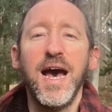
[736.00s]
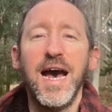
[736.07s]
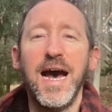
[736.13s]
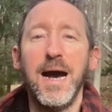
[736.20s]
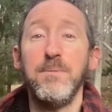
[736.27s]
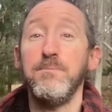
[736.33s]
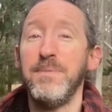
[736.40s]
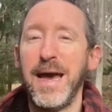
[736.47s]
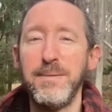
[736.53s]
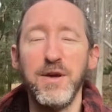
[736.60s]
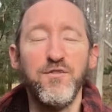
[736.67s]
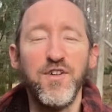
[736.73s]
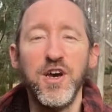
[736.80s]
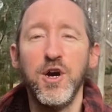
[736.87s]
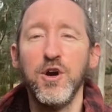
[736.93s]
Maybe
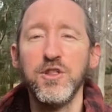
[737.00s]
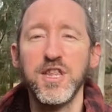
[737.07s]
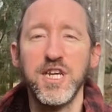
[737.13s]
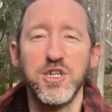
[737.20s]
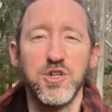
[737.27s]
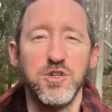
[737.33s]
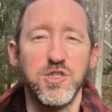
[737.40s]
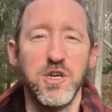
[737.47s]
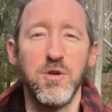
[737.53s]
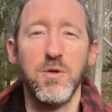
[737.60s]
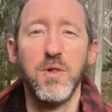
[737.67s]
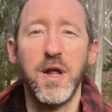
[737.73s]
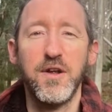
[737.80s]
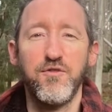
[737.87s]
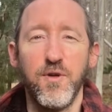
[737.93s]
for health issues. There are a
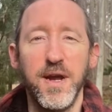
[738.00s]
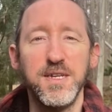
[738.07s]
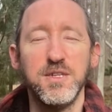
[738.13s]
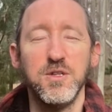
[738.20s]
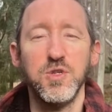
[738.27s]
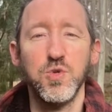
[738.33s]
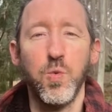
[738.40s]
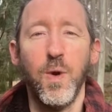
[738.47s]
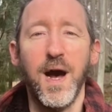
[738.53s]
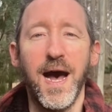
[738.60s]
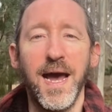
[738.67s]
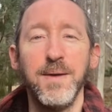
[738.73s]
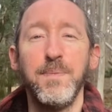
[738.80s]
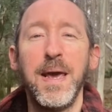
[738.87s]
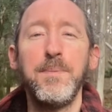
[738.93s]
lot of reasons
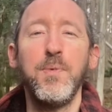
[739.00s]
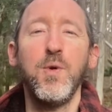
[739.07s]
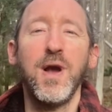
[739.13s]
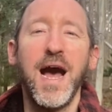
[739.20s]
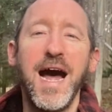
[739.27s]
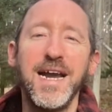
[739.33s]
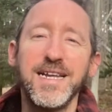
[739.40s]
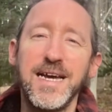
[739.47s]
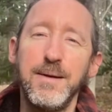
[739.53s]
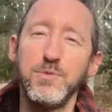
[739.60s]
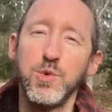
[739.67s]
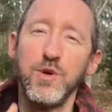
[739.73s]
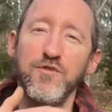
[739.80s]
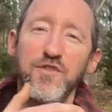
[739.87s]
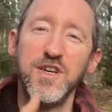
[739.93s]
why people can't come
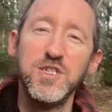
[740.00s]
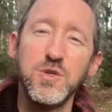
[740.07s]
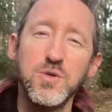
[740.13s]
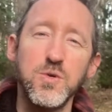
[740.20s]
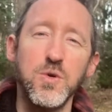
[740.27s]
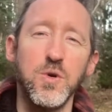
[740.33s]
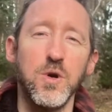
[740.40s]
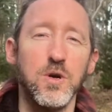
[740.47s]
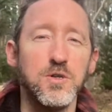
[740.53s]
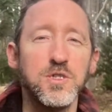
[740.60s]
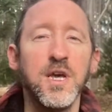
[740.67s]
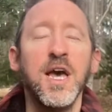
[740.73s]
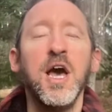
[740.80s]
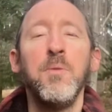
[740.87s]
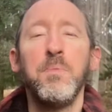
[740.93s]
to a physical course,
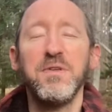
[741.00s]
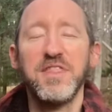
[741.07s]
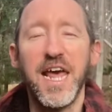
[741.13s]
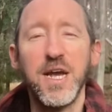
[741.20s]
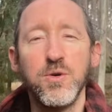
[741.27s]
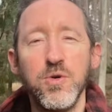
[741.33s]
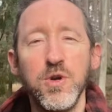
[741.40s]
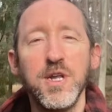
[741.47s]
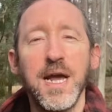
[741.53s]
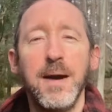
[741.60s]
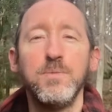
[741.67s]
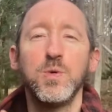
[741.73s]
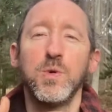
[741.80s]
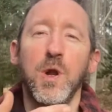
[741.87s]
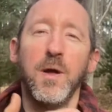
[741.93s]
but they could
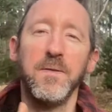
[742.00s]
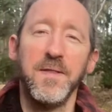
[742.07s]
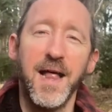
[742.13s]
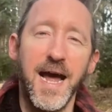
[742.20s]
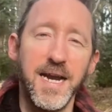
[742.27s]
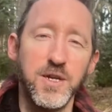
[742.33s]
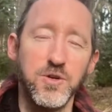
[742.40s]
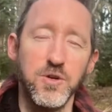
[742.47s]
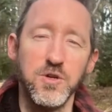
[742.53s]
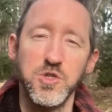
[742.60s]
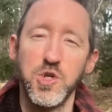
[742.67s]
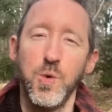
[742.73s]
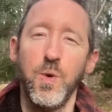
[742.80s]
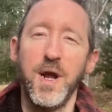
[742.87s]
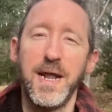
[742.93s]
come to an online course.
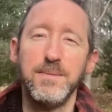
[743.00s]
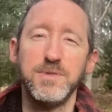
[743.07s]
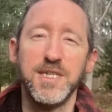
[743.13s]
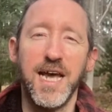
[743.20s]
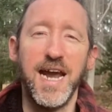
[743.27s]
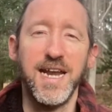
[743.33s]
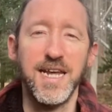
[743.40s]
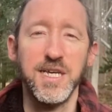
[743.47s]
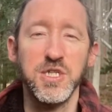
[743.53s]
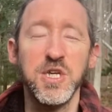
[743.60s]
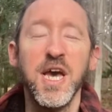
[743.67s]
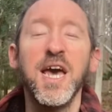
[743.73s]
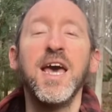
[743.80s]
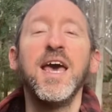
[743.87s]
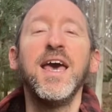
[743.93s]
So what I'm saying is,
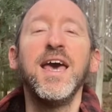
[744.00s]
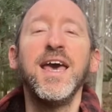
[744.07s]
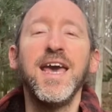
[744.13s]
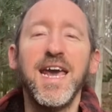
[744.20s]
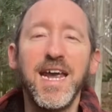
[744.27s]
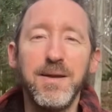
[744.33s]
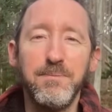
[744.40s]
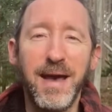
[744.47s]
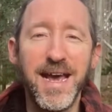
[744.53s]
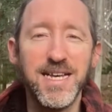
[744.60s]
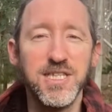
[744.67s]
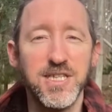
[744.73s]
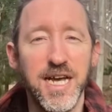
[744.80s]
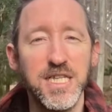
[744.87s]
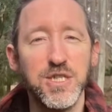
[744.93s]
it
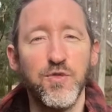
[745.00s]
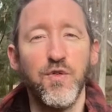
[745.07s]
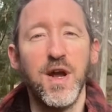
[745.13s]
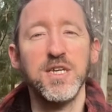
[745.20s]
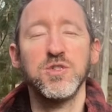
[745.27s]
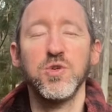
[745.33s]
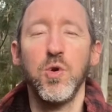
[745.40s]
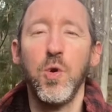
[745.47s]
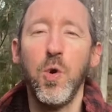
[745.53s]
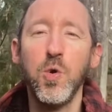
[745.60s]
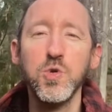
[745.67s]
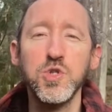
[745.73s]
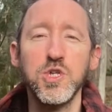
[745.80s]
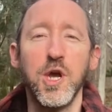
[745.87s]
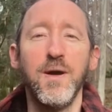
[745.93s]
makes sense for us to
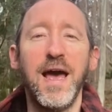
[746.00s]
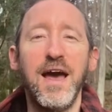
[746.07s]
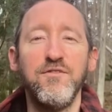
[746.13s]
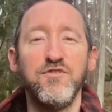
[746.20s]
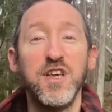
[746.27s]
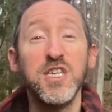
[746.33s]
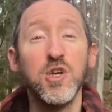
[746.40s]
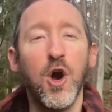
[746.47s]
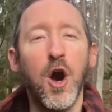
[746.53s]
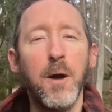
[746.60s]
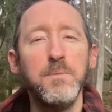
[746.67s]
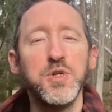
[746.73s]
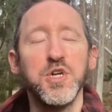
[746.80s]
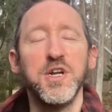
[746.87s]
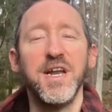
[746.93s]
also have this
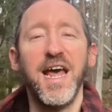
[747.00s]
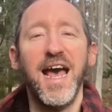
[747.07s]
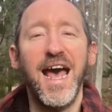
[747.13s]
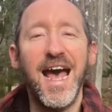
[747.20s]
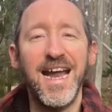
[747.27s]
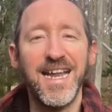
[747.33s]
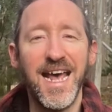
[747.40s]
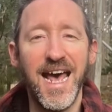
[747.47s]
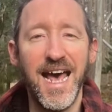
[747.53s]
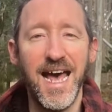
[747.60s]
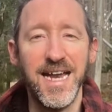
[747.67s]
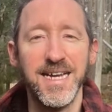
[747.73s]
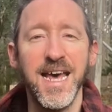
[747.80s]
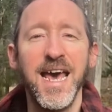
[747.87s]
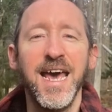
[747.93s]
option at
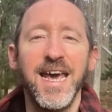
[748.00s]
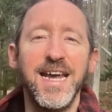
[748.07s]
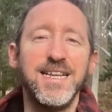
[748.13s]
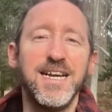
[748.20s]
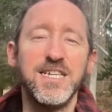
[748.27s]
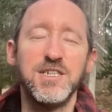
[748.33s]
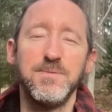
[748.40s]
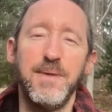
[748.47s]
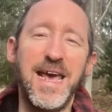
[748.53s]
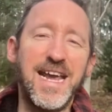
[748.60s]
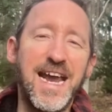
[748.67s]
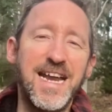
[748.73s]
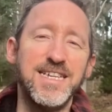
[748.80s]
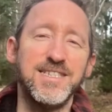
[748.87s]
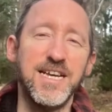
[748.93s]
hand. It doesn't make
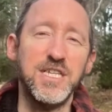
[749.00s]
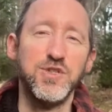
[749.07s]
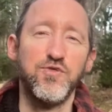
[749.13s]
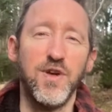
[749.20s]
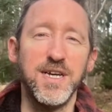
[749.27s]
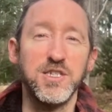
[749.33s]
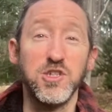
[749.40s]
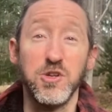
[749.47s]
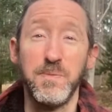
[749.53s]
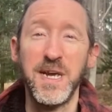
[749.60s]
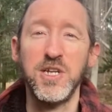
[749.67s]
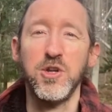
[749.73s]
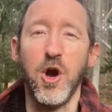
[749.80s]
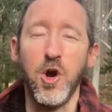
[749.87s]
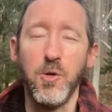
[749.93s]
any sense for us to be
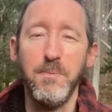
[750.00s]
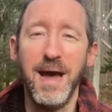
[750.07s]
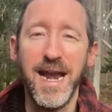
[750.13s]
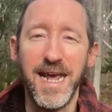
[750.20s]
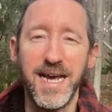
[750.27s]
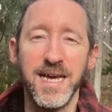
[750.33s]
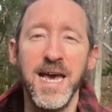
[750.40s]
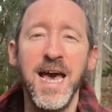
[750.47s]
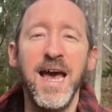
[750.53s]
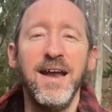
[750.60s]
dogmatic.